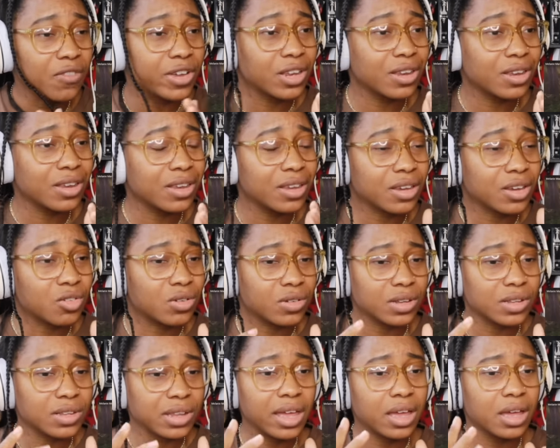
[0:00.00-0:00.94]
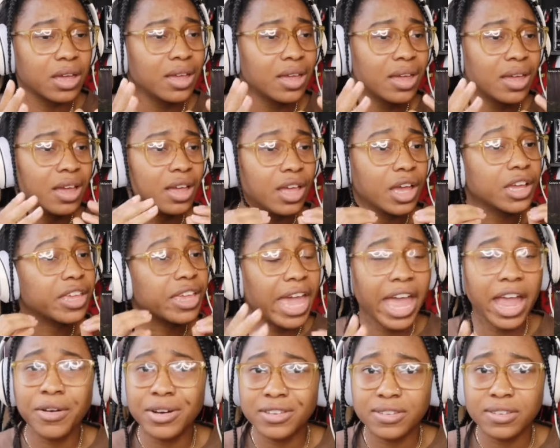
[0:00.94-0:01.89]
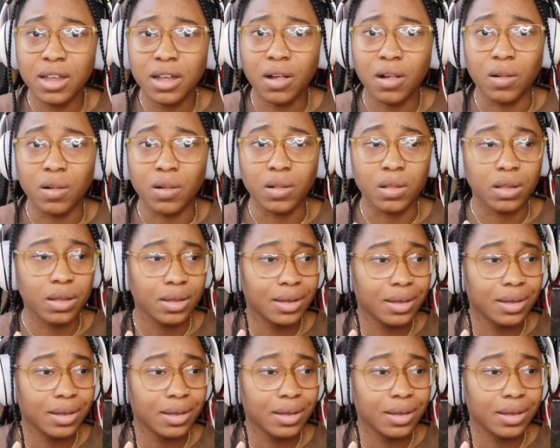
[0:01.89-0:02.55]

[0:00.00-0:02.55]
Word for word: in a carousel.